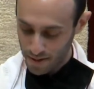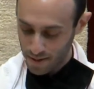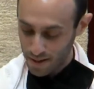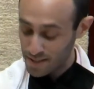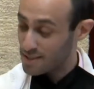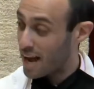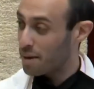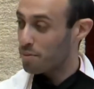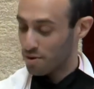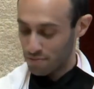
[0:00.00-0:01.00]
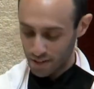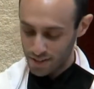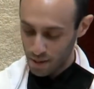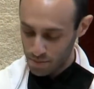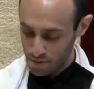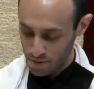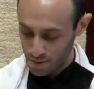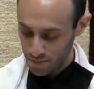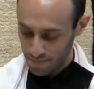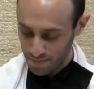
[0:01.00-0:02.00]
It's not a perfect
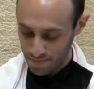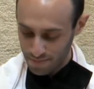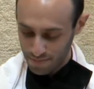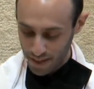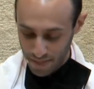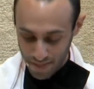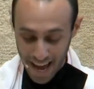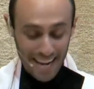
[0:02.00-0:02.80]
substitute, and that